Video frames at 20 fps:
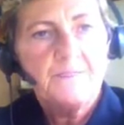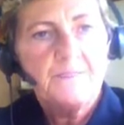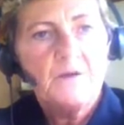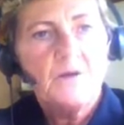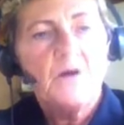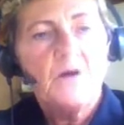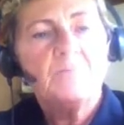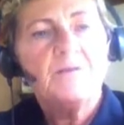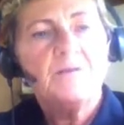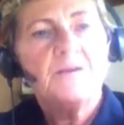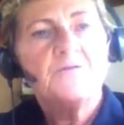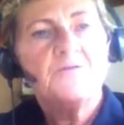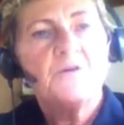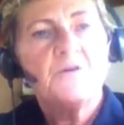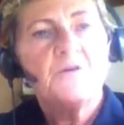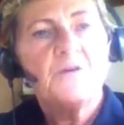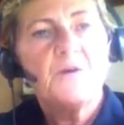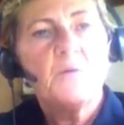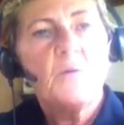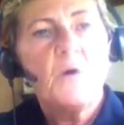gallbladder
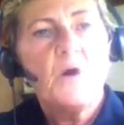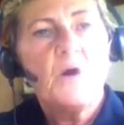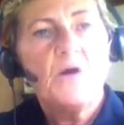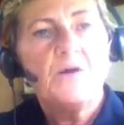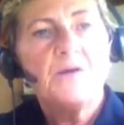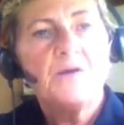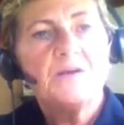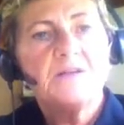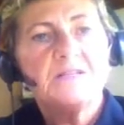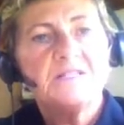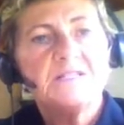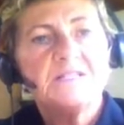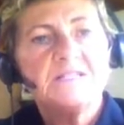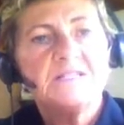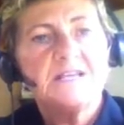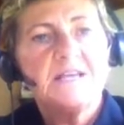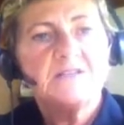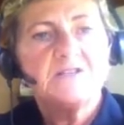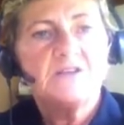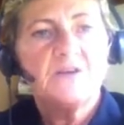41 and
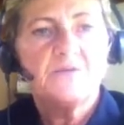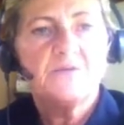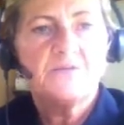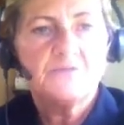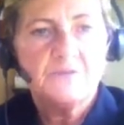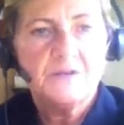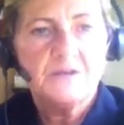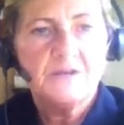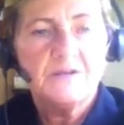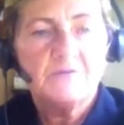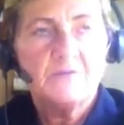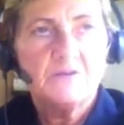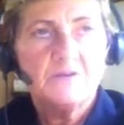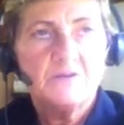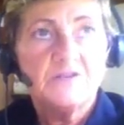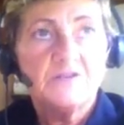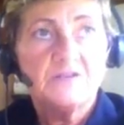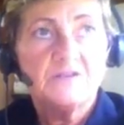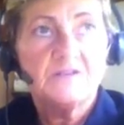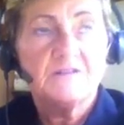Sanjiao 3,
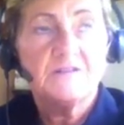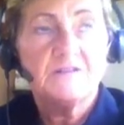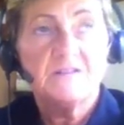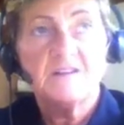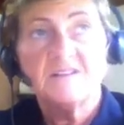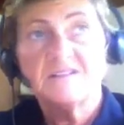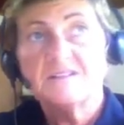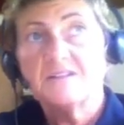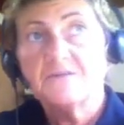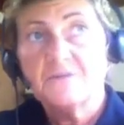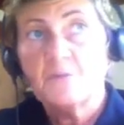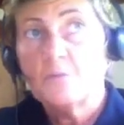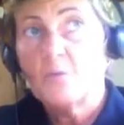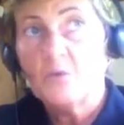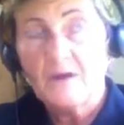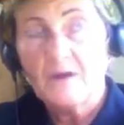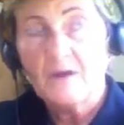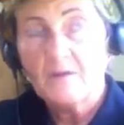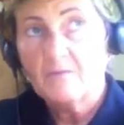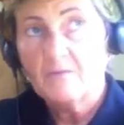which is a different way.